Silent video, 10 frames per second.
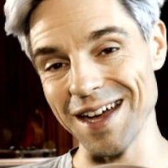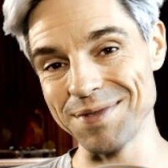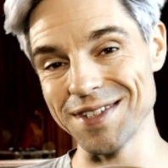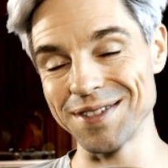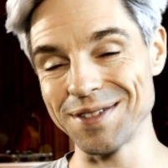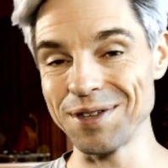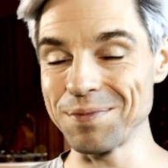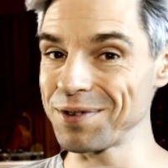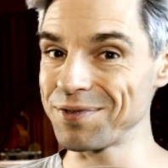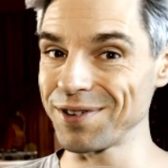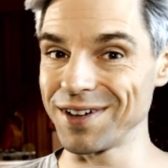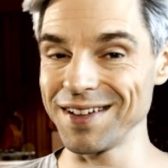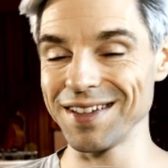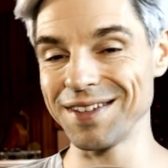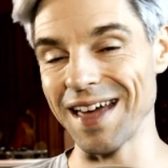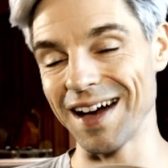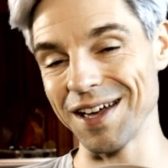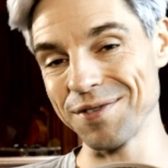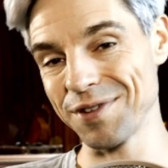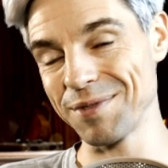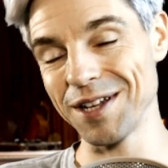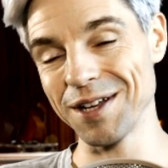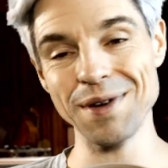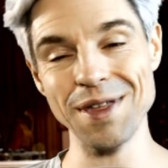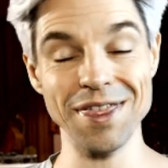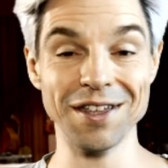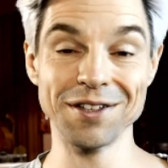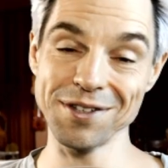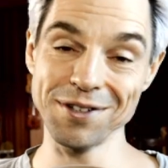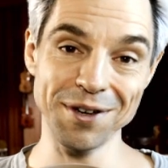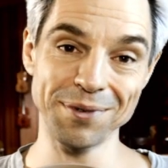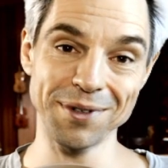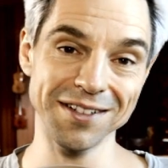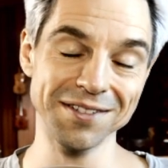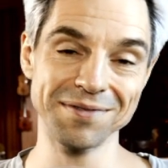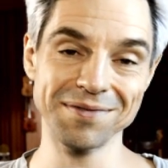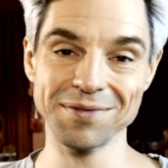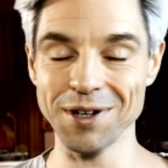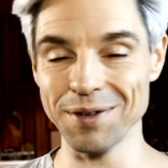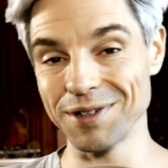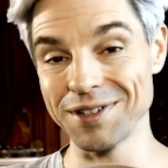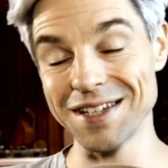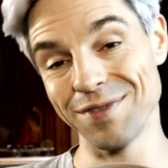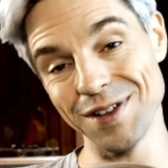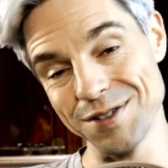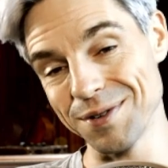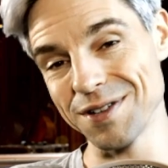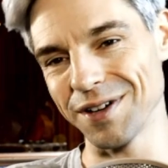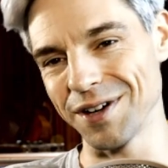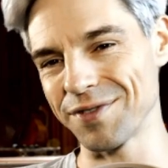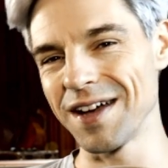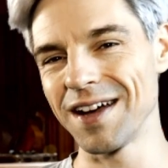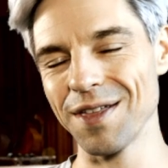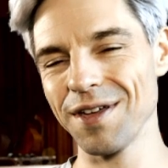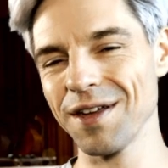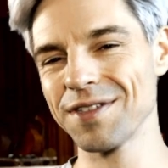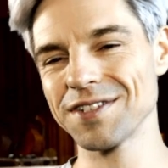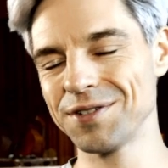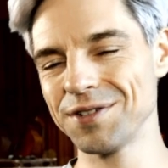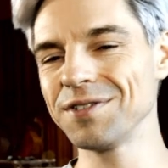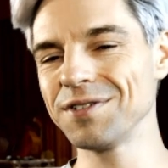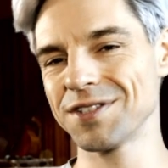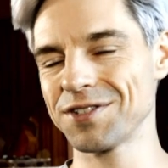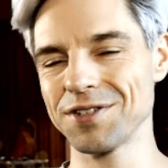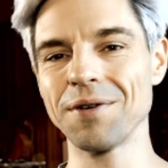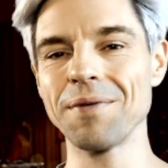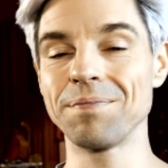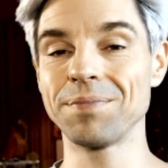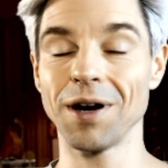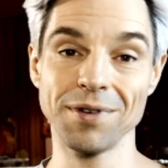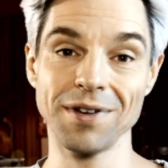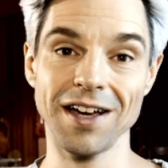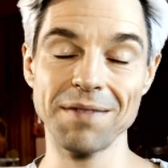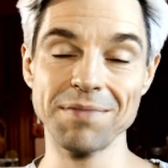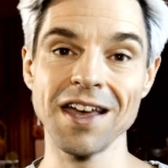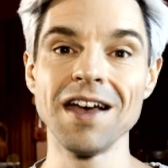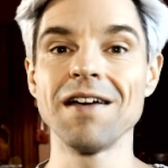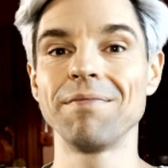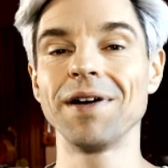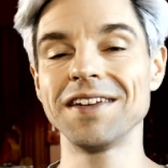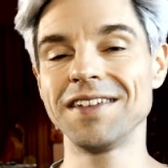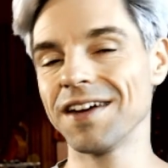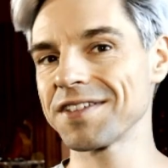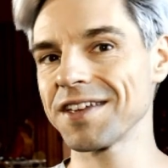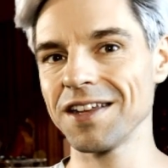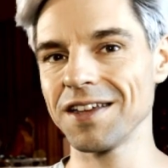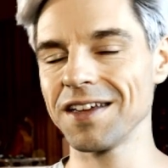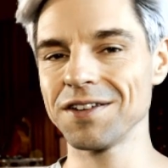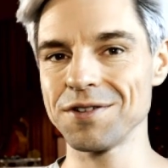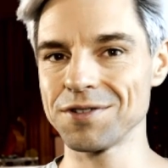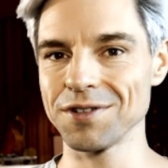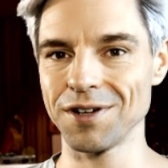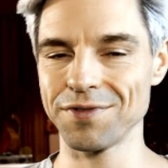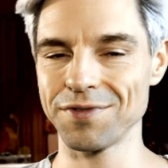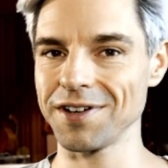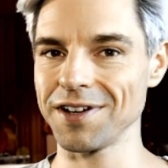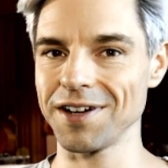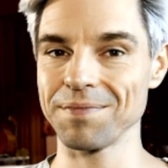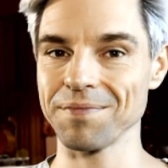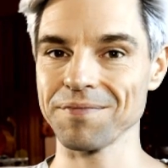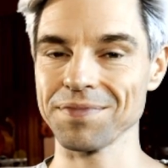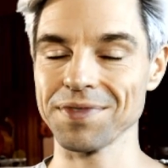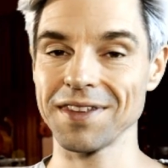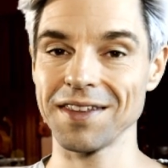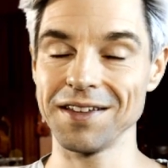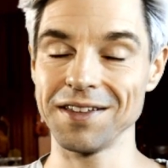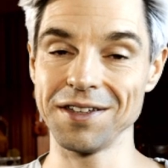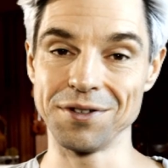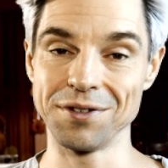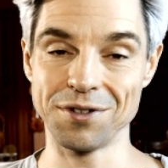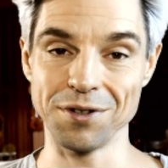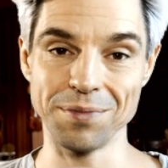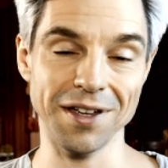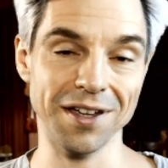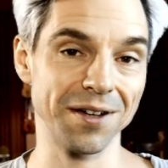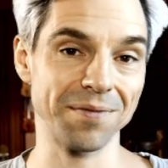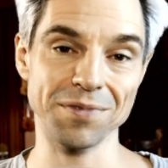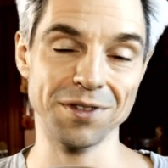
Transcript: apps do you prefer? Are you familiar with Studio One? What about DaVinci Resolve? I think these are two not so popular apps, but definitely deserve to be